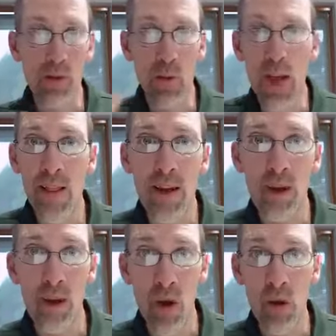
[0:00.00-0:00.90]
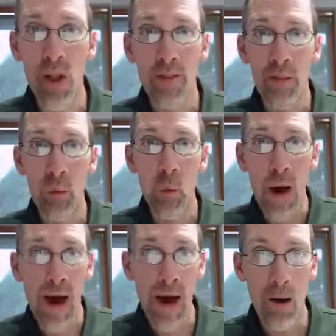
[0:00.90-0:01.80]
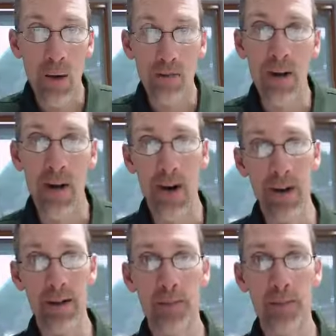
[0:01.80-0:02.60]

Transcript: or what I like to call the wow of God.